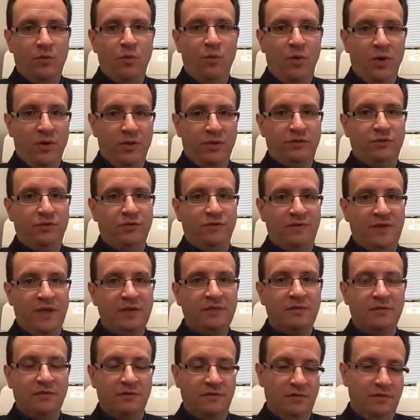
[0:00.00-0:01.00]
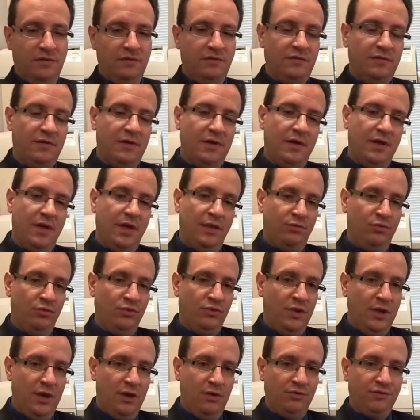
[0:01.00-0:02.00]
one or two sentences, it
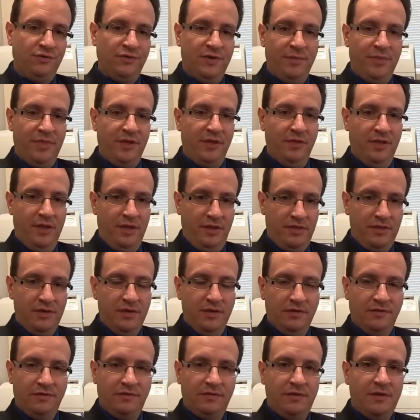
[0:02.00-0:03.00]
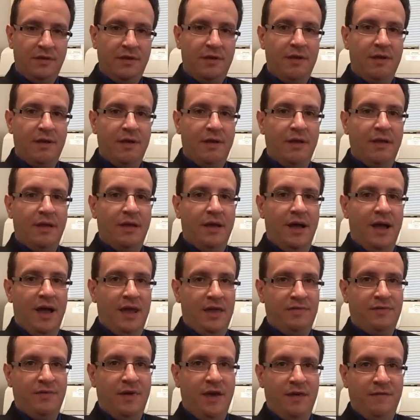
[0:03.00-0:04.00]
would go something like this.
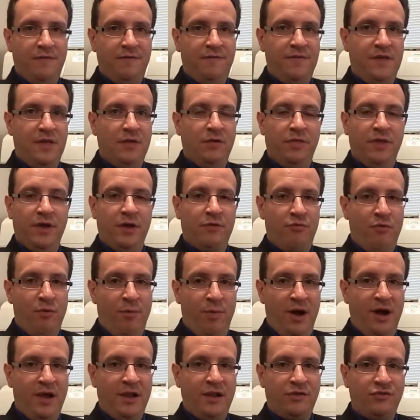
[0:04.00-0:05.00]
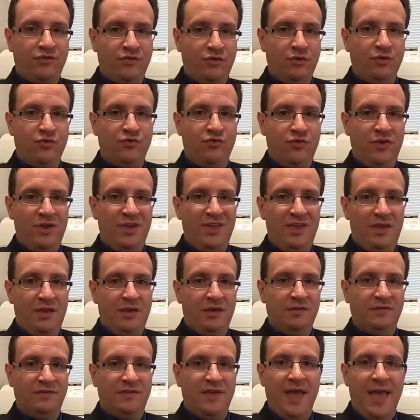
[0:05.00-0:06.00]
I feel that robotic surgery
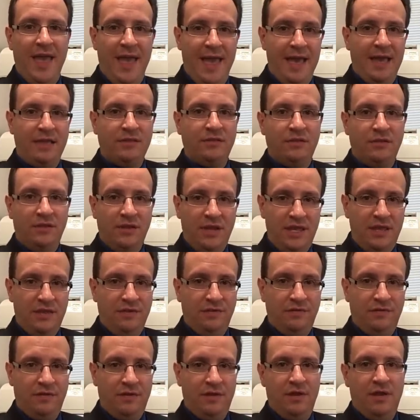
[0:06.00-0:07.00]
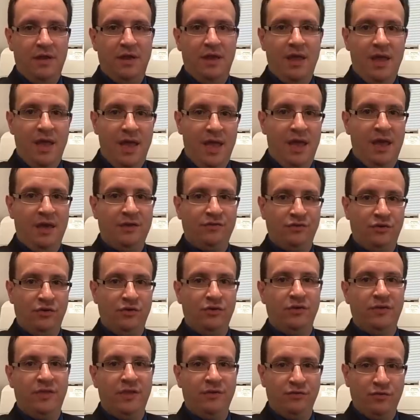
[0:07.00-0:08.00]
is at least as
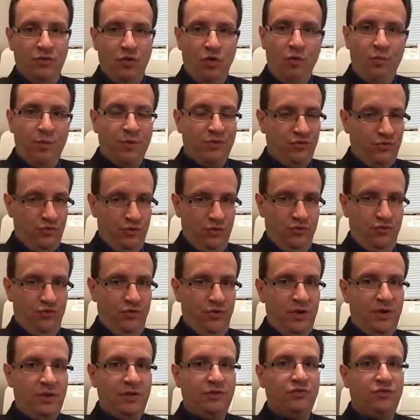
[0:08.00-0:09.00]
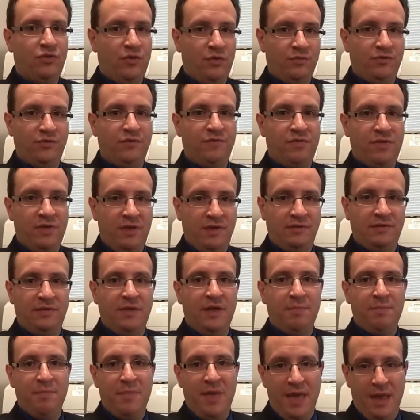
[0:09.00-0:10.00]
good as open surgery in terms of things
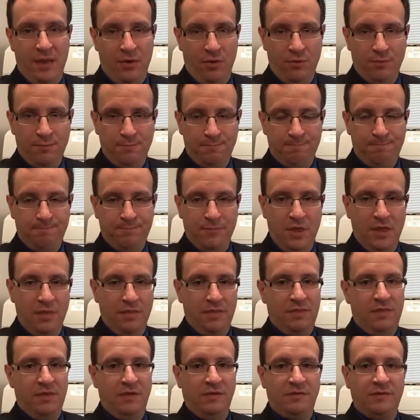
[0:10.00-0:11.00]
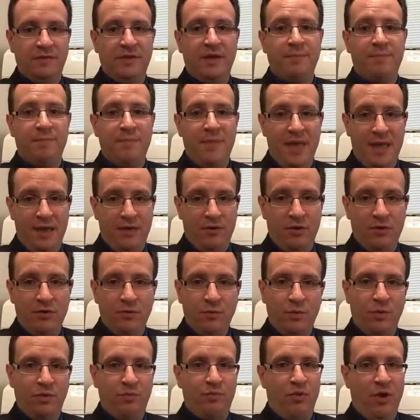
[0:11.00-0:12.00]
that matter. And things that
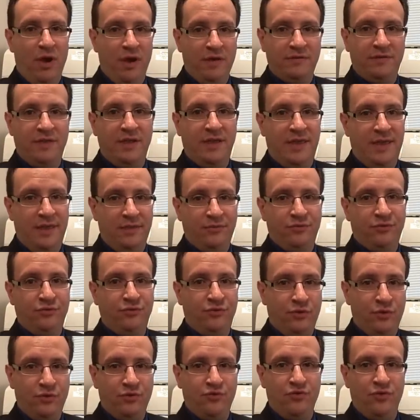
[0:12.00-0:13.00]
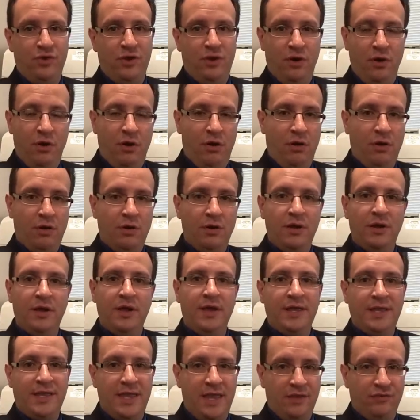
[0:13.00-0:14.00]
matter with prostate cancer surgery are
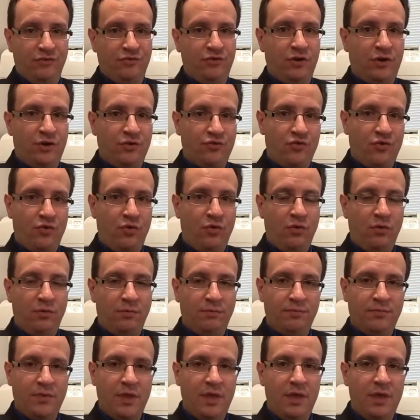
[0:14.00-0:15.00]
cancer control,